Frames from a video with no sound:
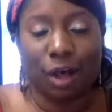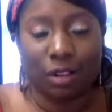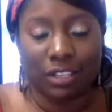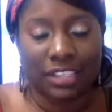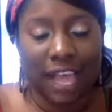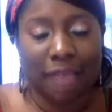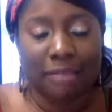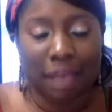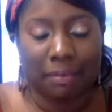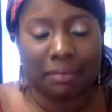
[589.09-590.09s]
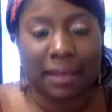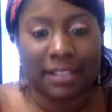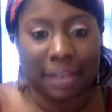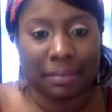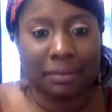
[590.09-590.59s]
all the time, top of mind,
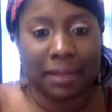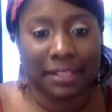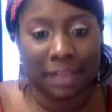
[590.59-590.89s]
top of the mind,